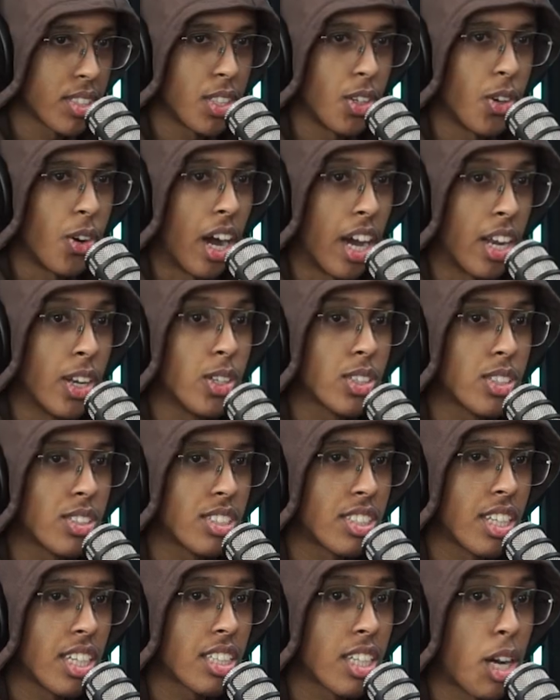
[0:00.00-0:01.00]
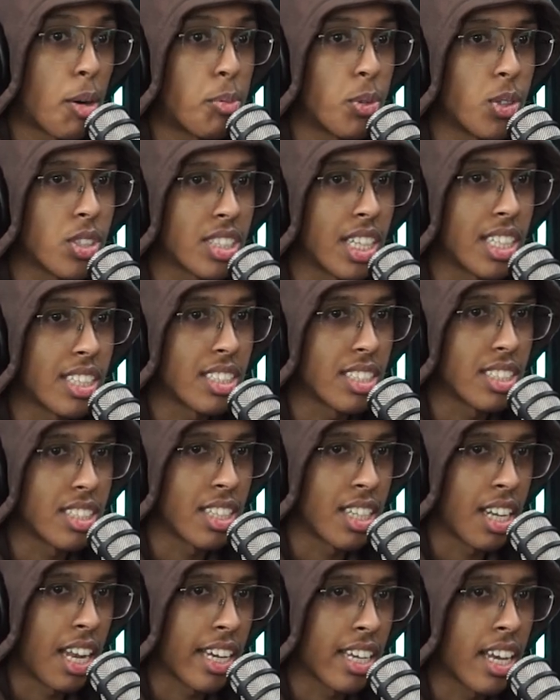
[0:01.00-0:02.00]
No, I know to say a couple of sentences.
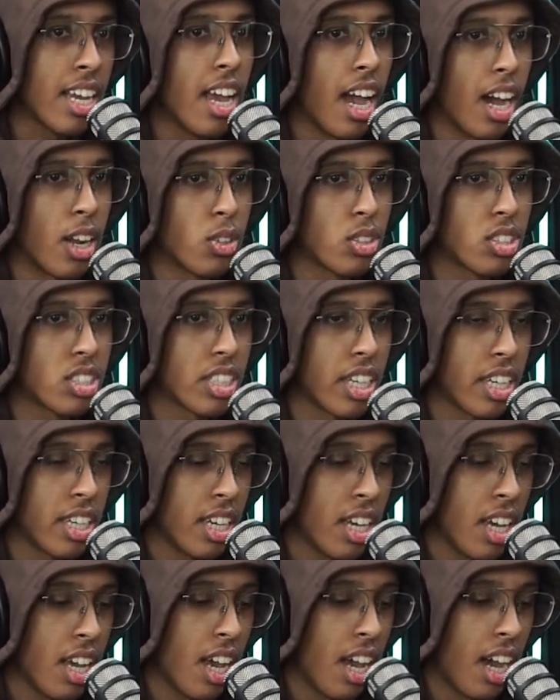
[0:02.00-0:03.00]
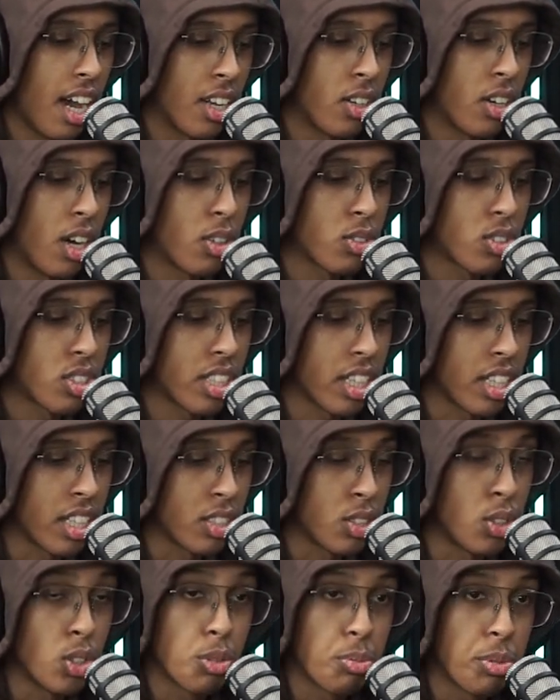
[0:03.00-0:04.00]
Like I know to say, I know how to say.
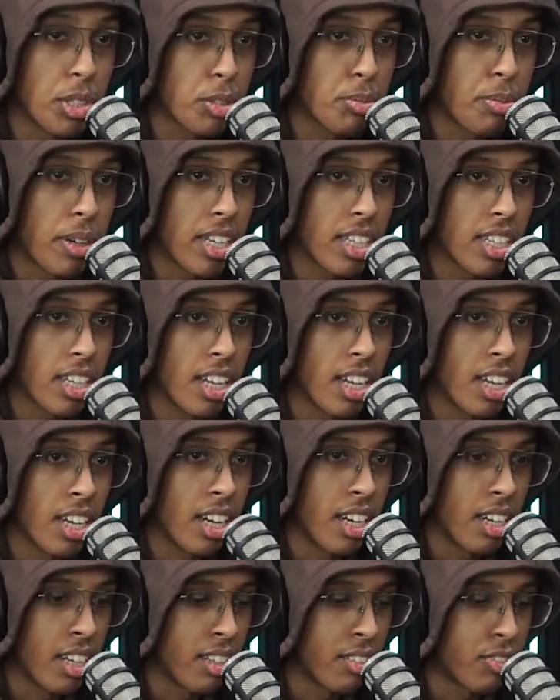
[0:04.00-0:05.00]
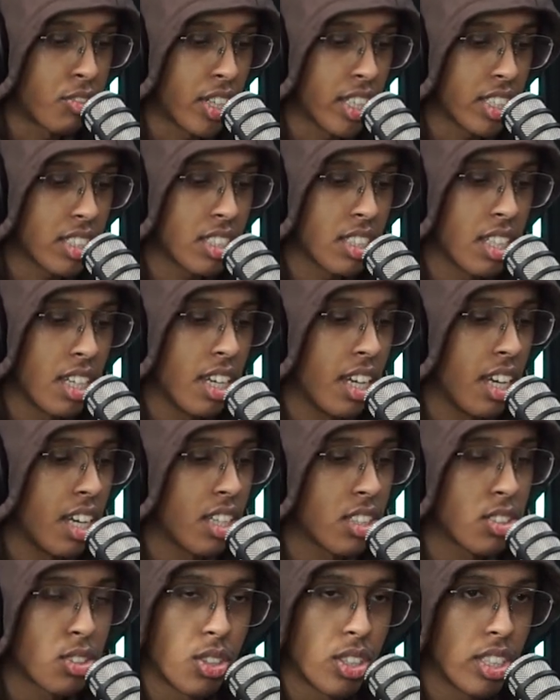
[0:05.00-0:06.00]
Do you speak Spanish? French?
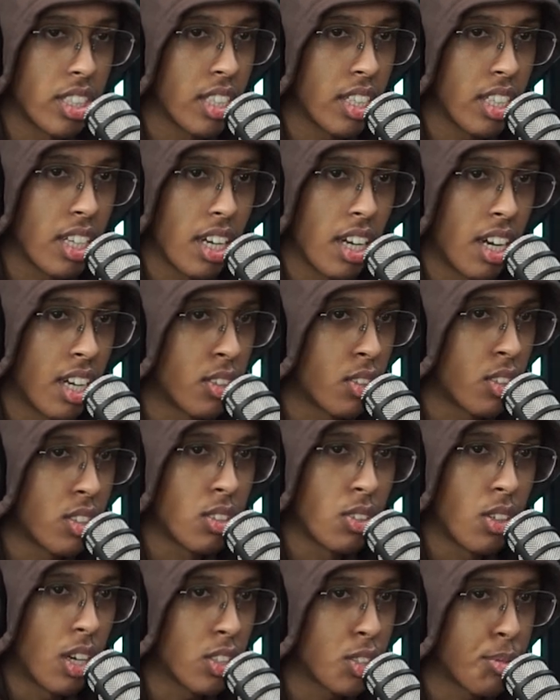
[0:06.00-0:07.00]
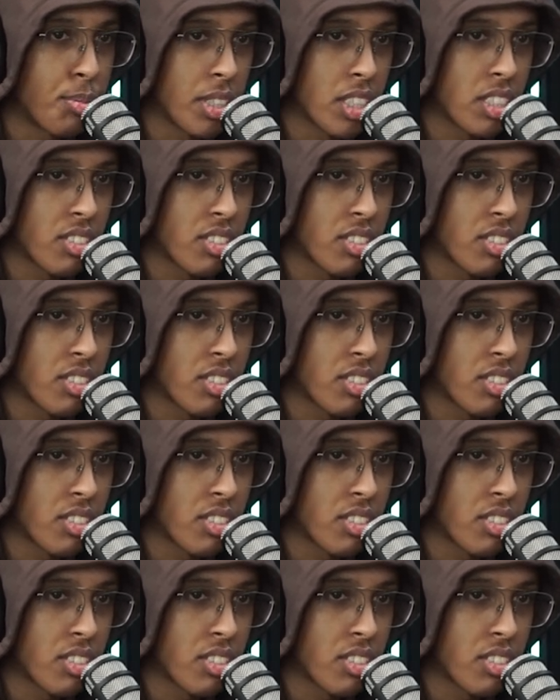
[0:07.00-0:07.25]
Sorry, I don't know how to speak